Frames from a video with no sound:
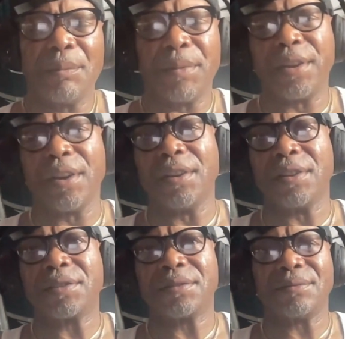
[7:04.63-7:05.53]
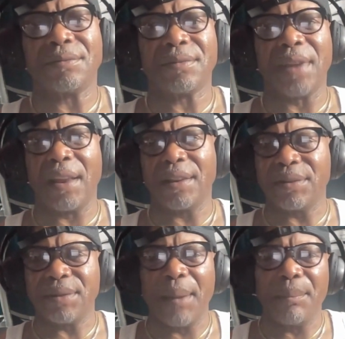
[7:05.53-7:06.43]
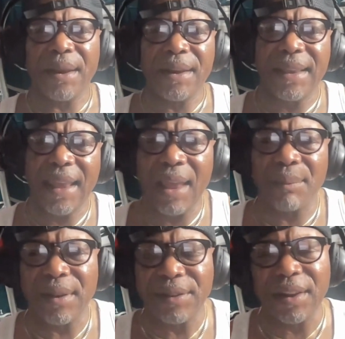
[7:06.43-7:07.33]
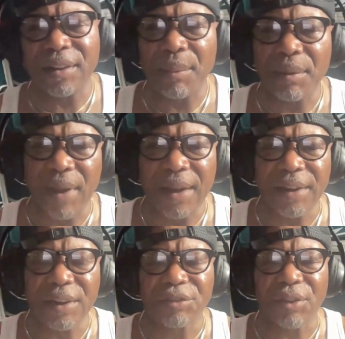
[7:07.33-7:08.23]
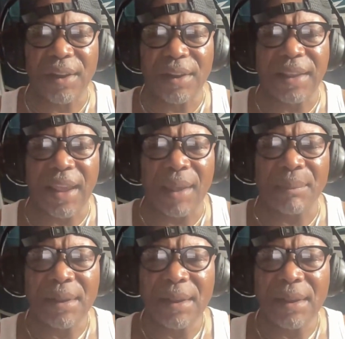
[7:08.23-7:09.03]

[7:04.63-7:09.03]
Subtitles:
Because that mini camp and then coming right into training camp,